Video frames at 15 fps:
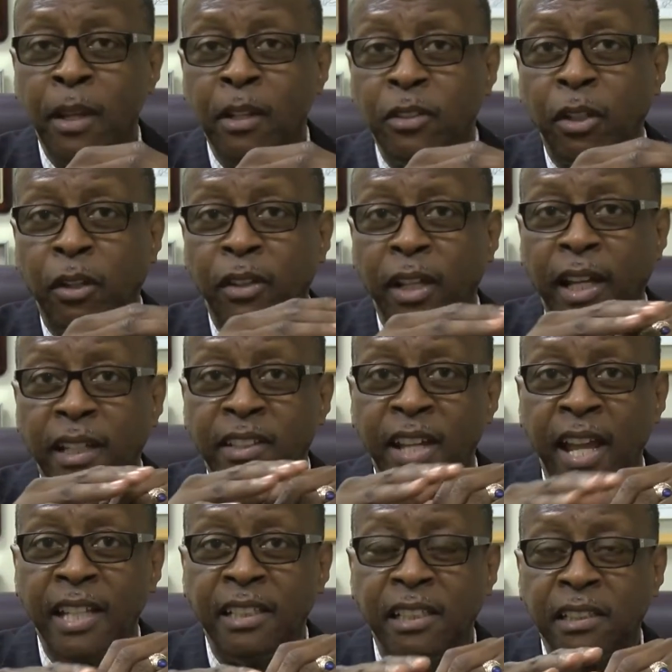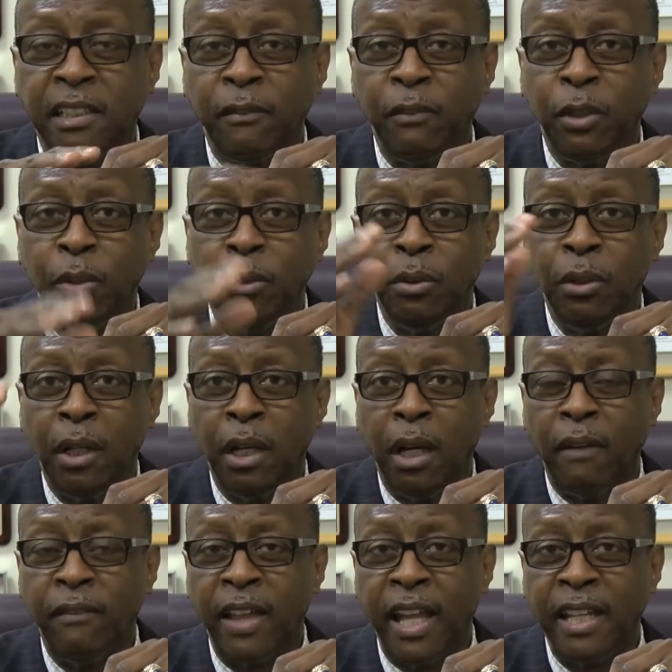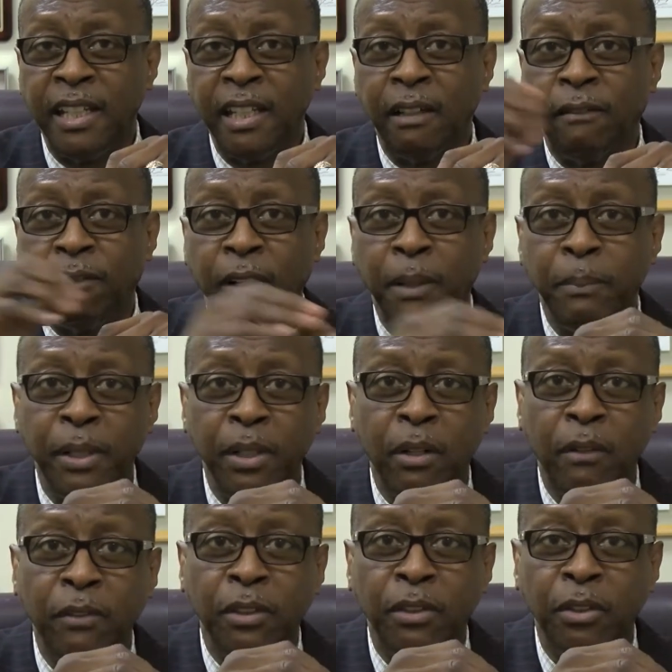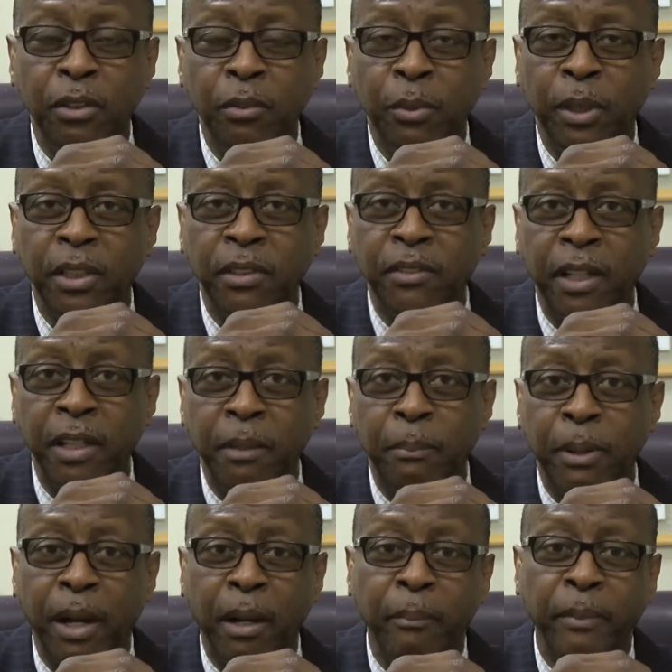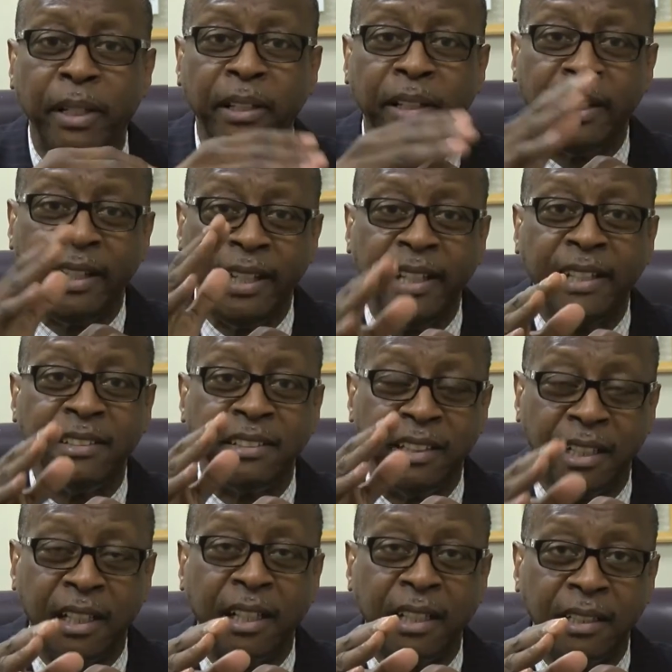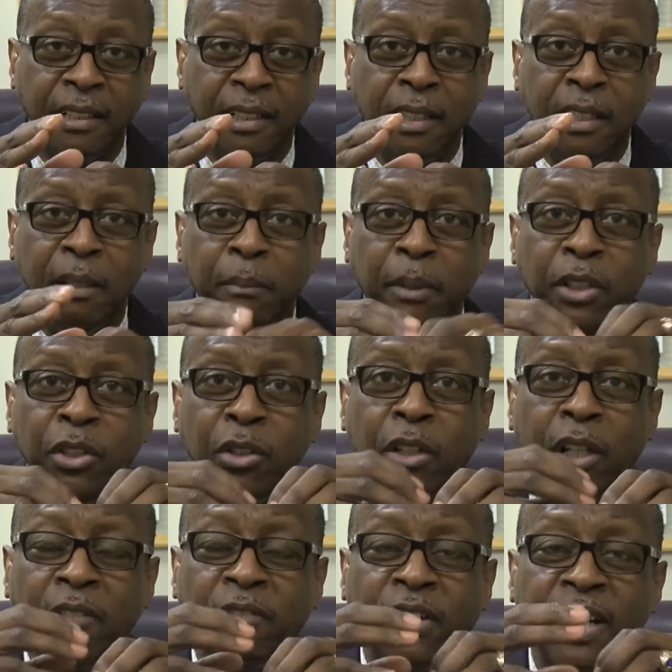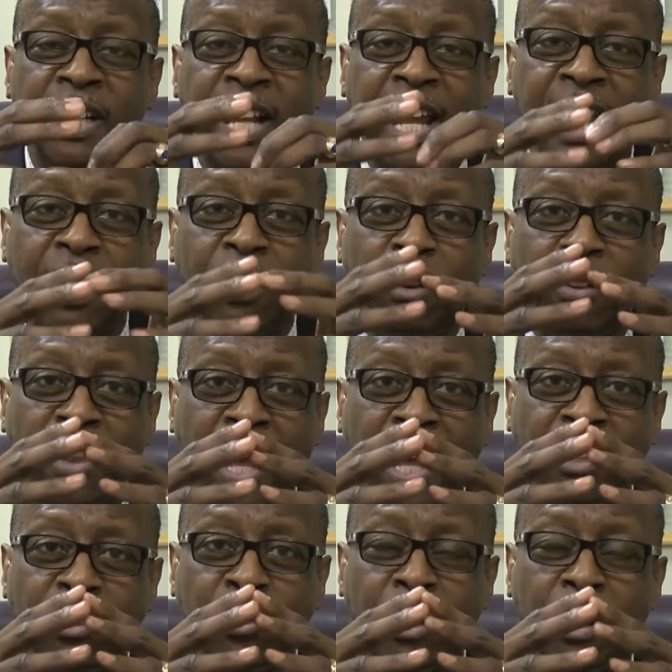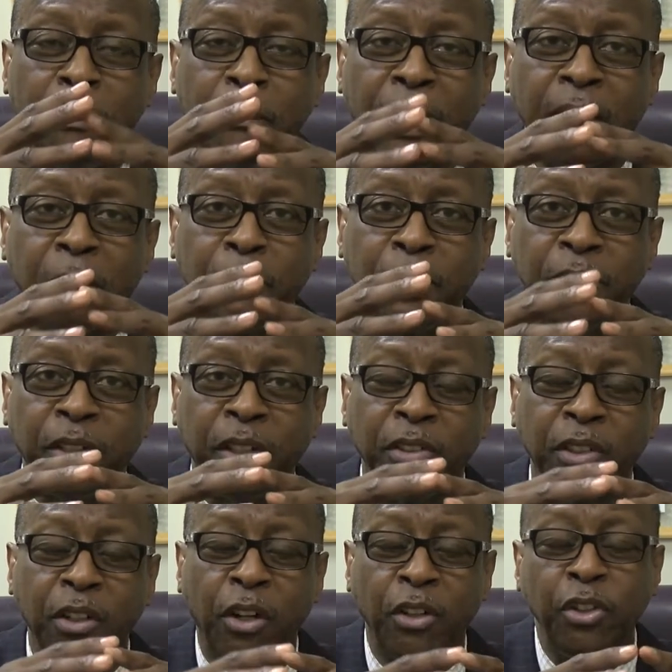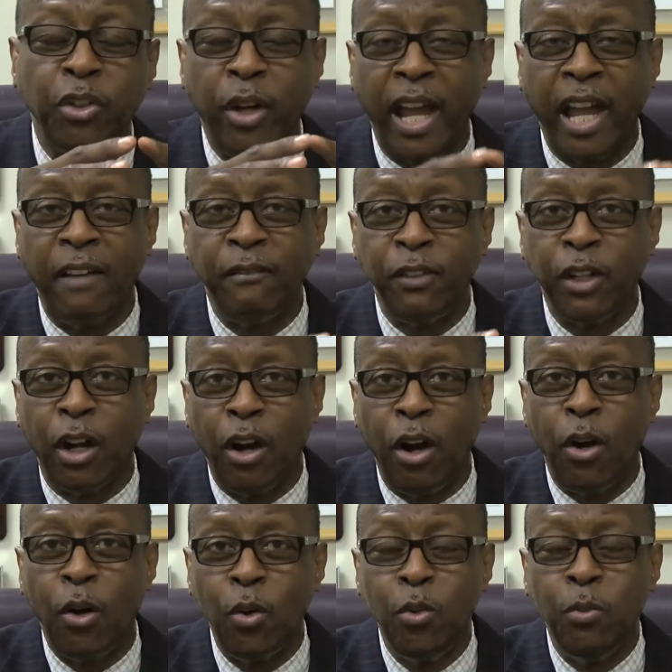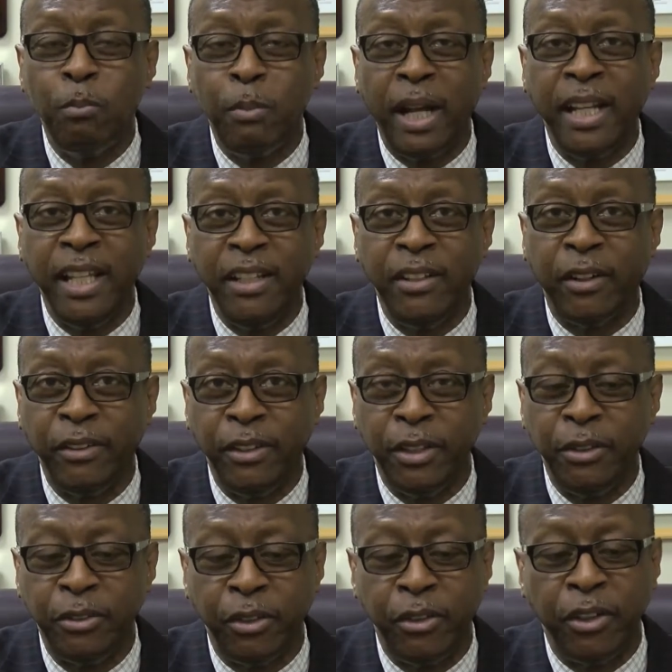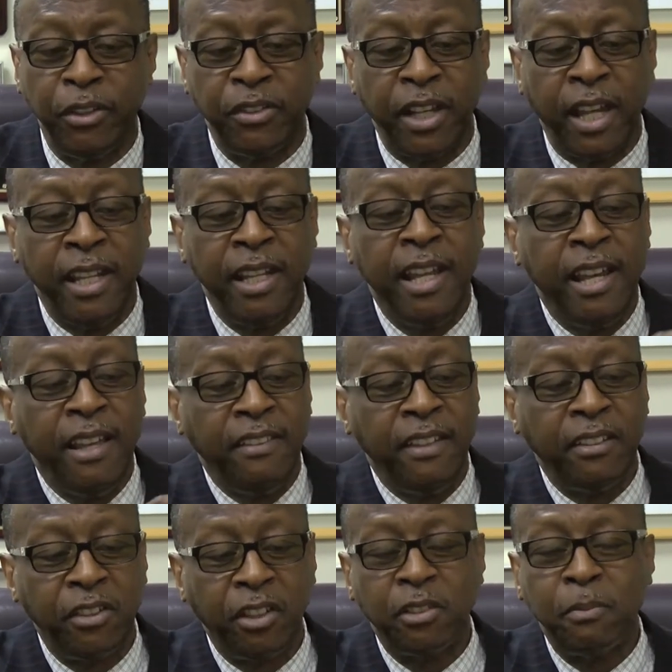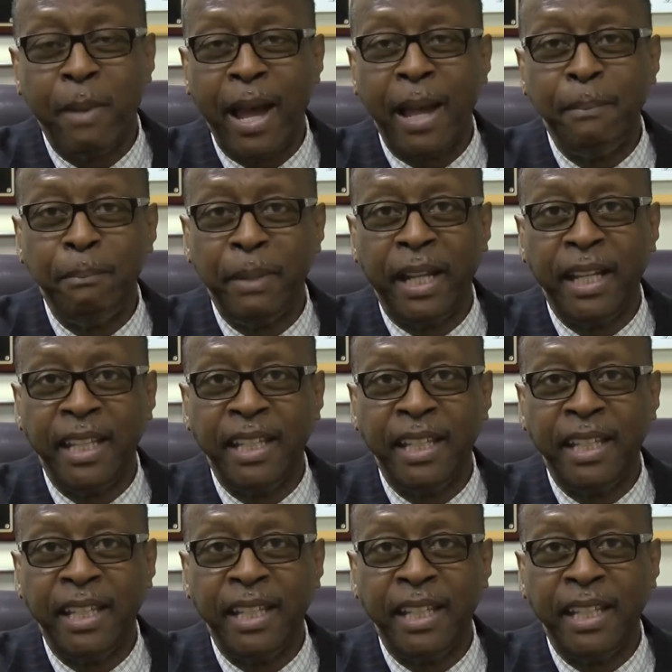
So the chances of that deal flipping over to the real estate department is good. But you can finagle that. You're in a better position because you have your own money you're using. You're saying, this is my money.